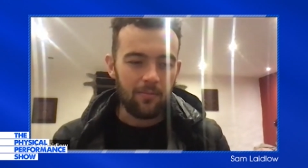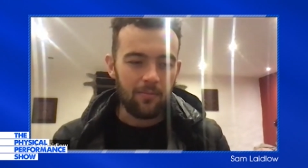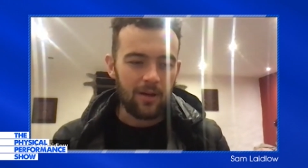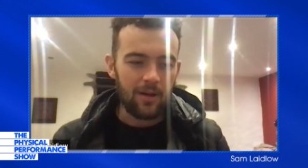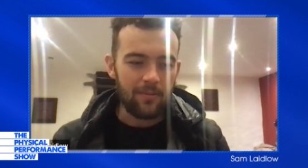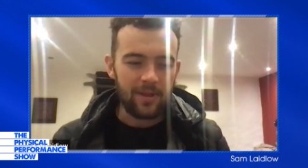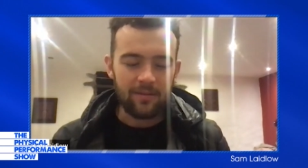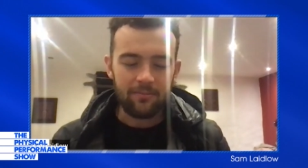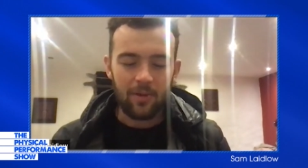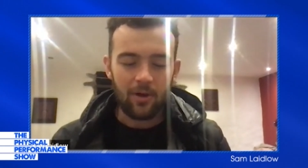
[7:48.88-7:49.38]

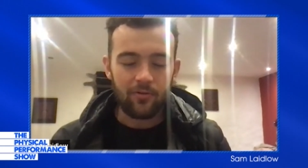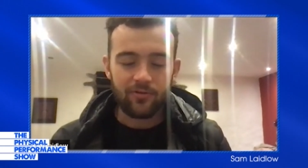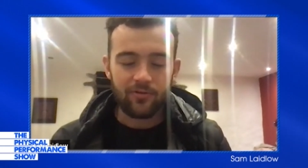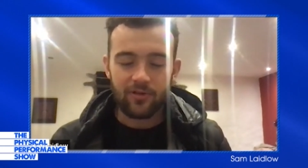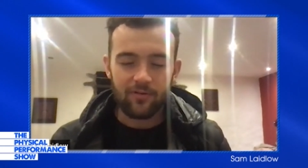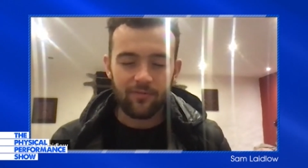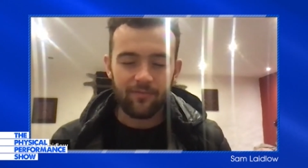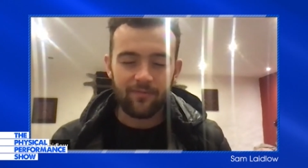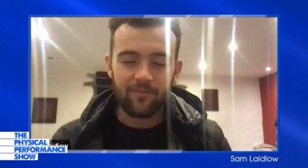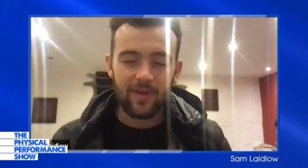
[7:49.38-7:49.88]
I mean,
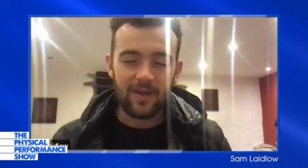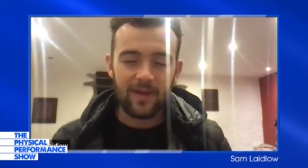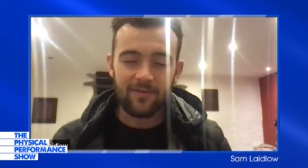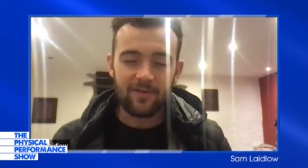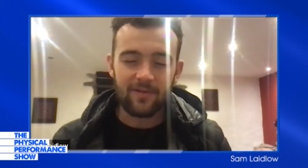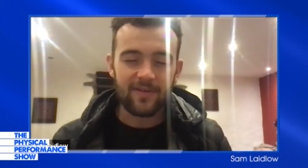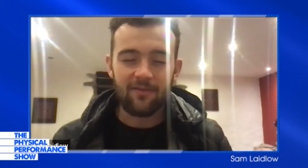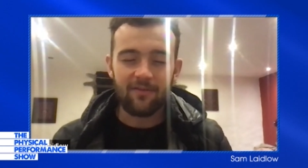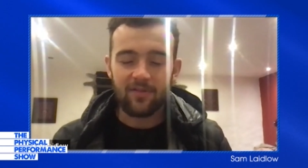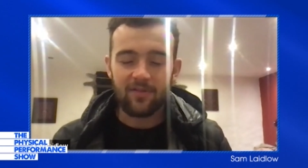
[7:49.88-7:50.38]
most of
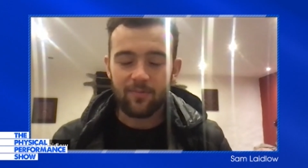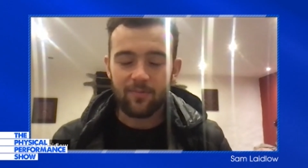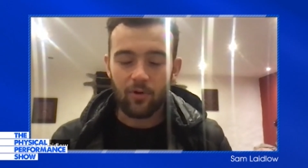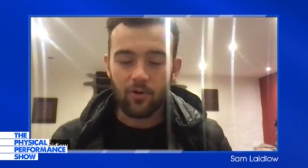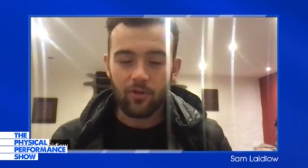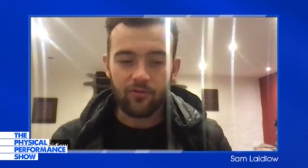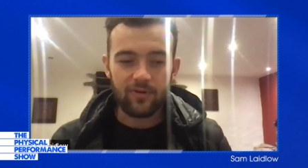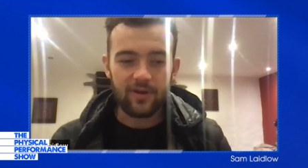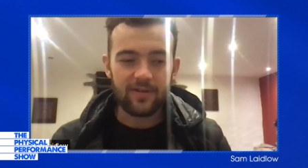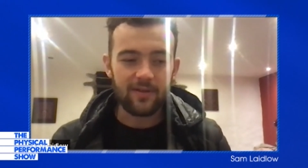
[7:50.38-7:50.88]
even the
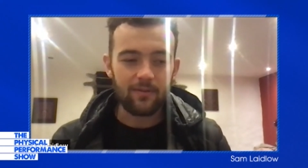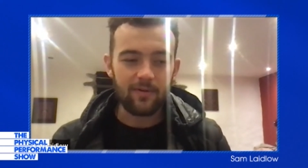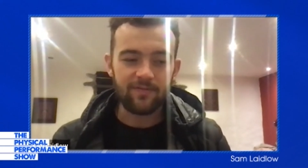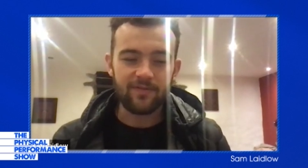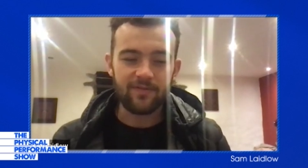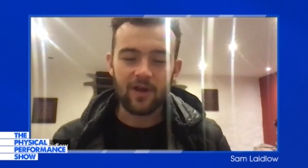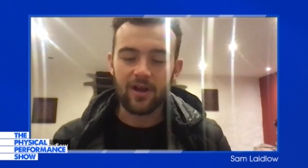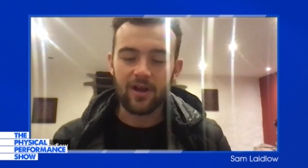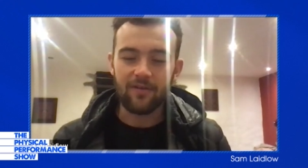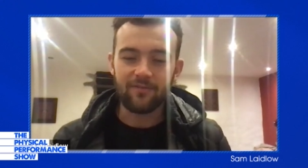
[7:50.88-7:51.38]
70.3s that
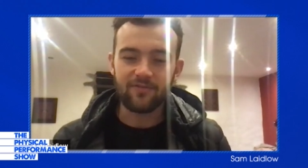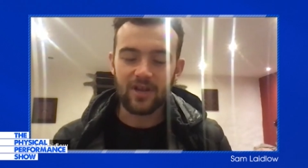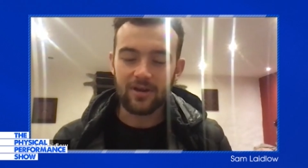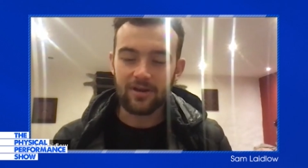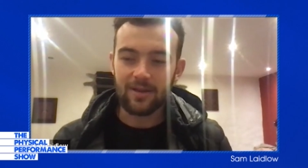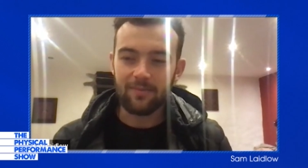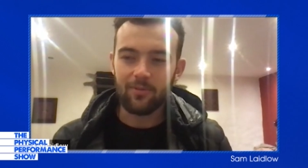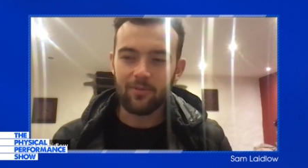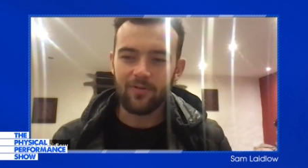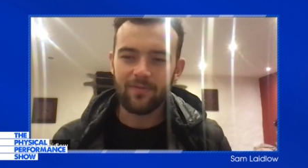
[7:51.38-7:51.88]
we've done, I've
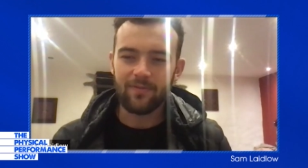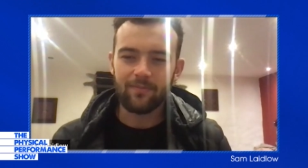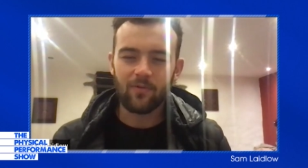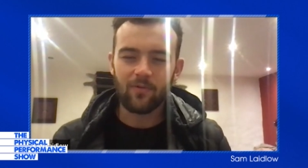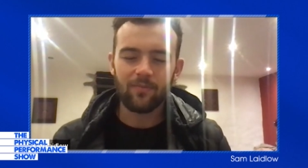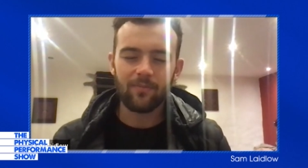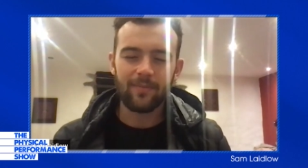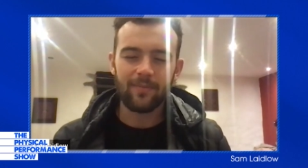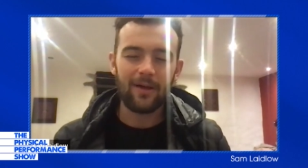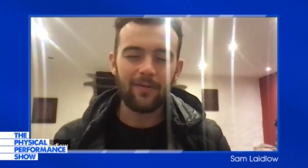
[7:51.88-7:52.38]
generally put
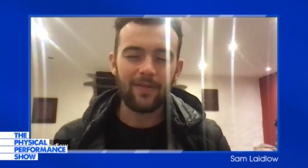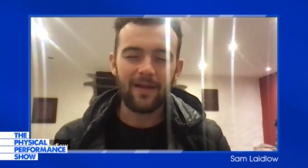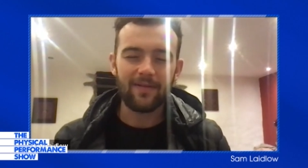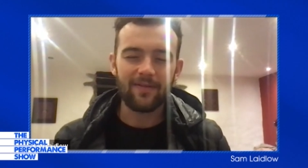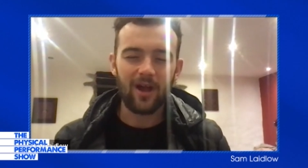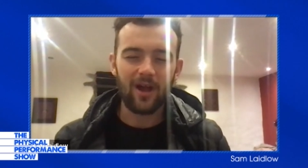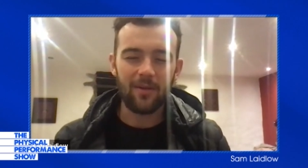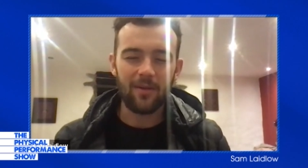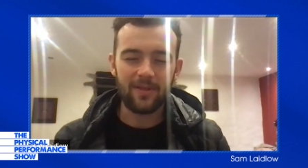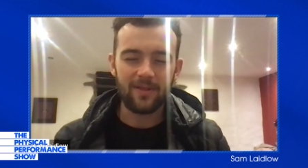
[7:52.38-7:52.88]
about
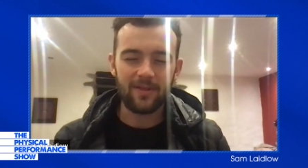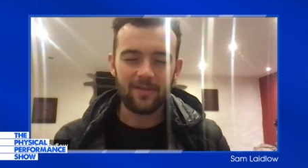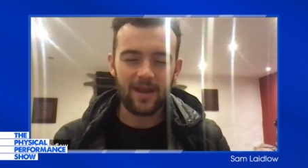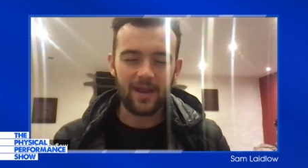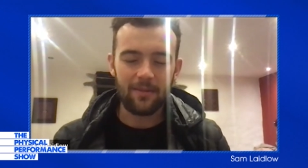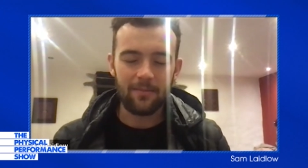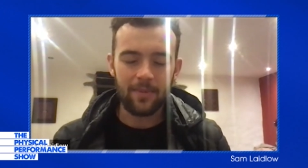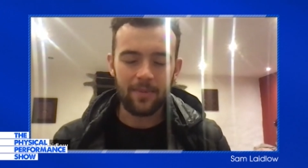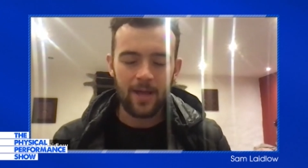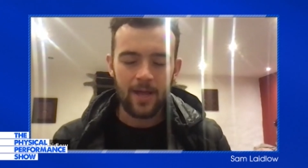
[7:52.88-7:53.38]
that time into
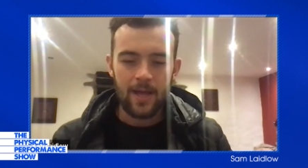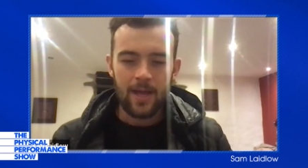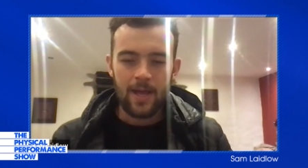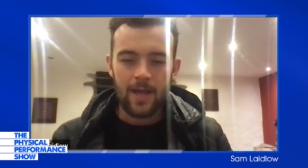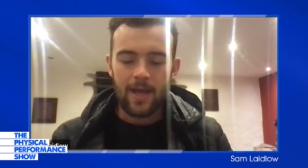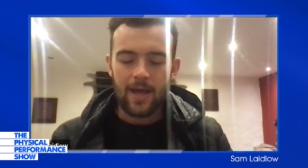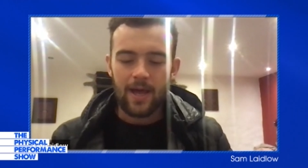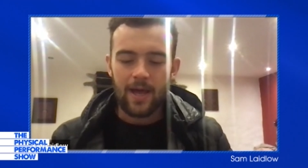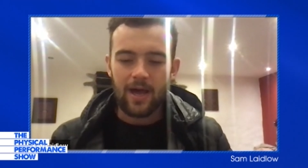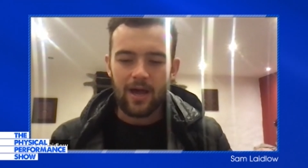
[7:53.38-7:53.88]
them.
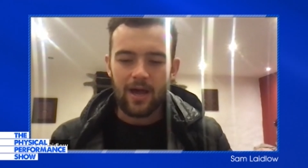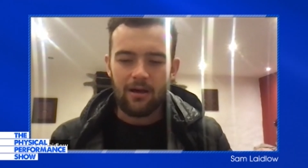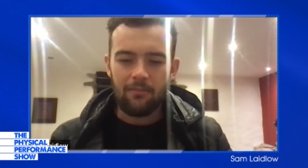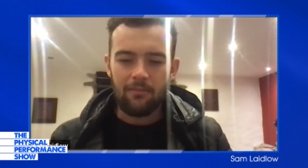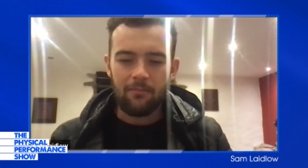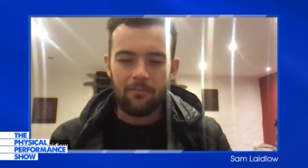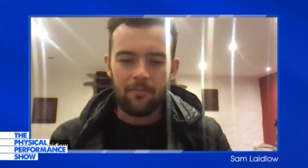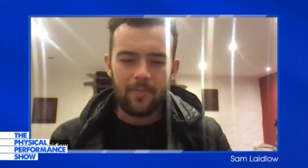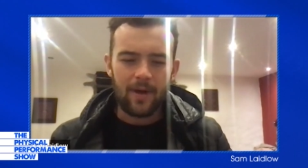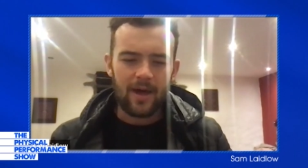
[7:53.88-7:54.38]

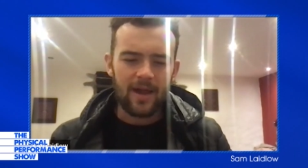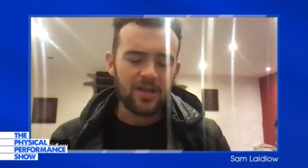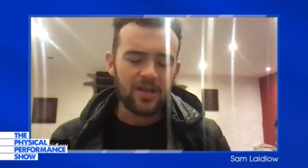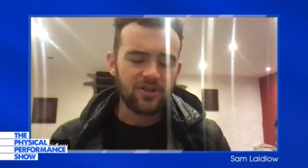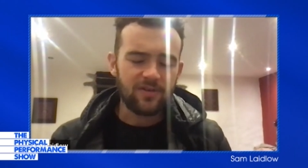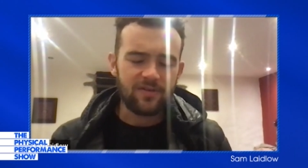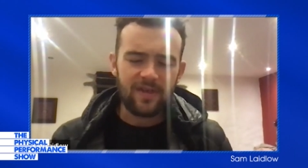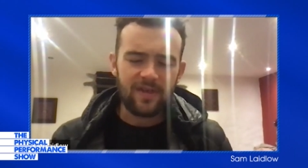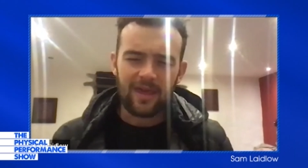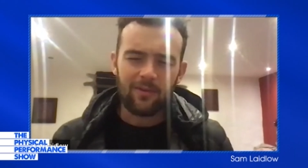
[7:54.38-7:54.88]
And I
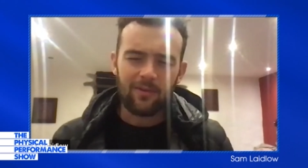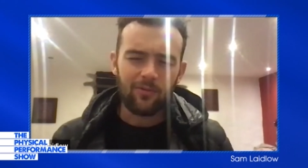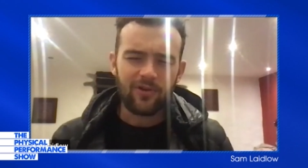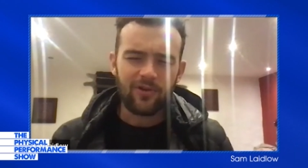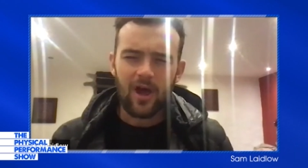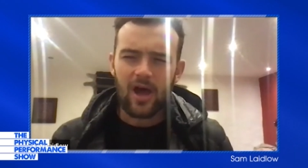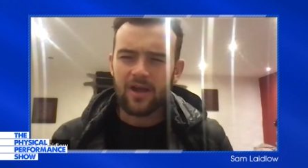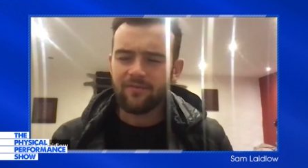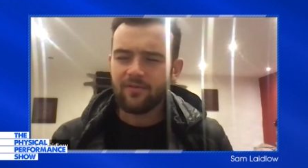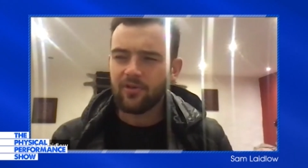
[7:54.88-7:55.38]
just think it
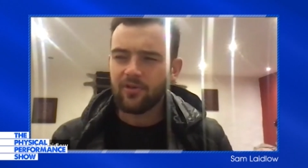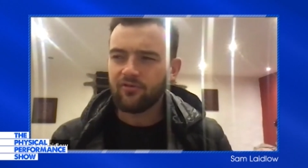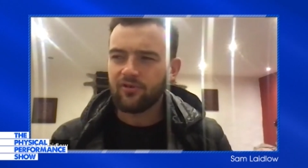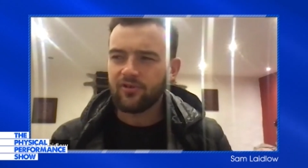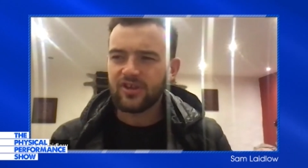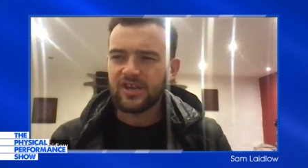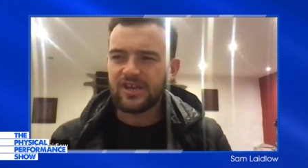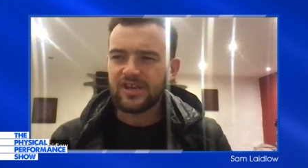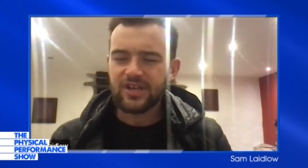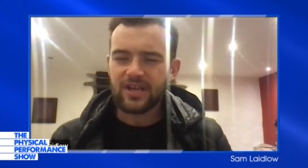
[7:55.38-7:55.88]
was kind of a
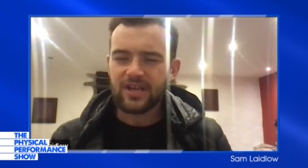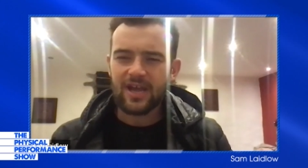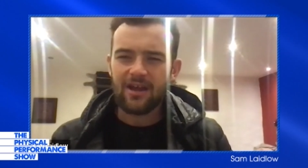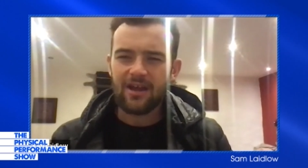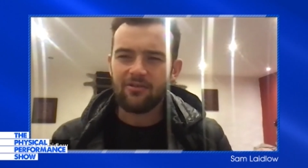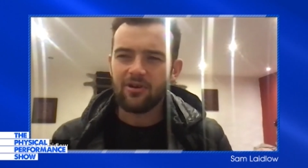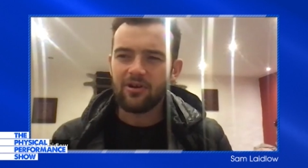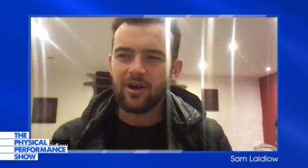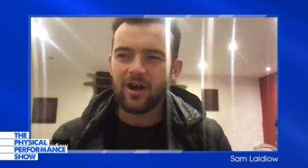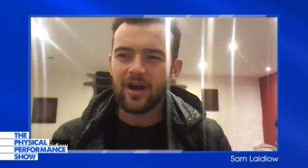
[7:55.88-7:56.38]
strategic
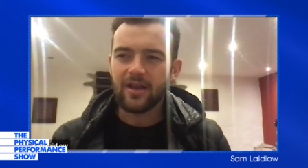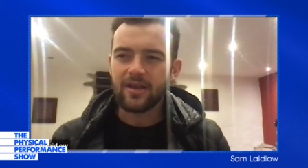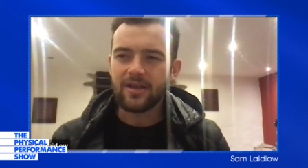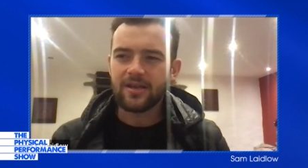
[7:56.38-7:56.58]
error.